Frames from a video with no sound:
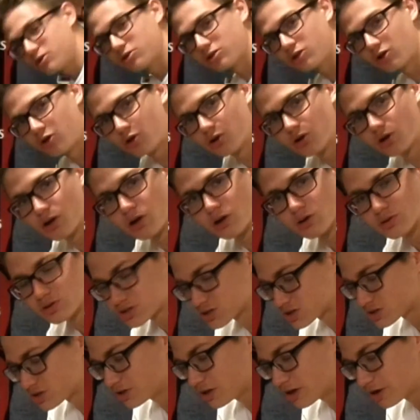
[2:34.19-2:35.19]

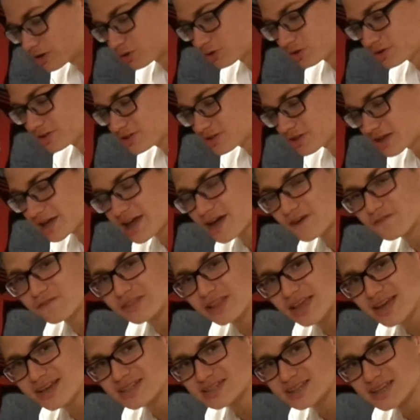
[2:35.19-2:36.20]
Gloros, not only do they have
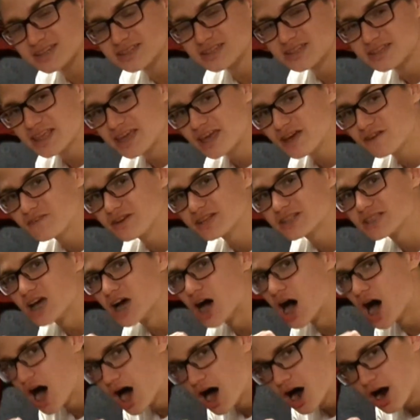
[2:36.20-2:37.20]
laces, they have a
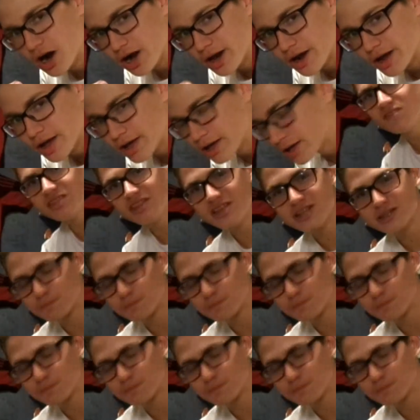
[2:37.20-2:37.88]
tongue. And these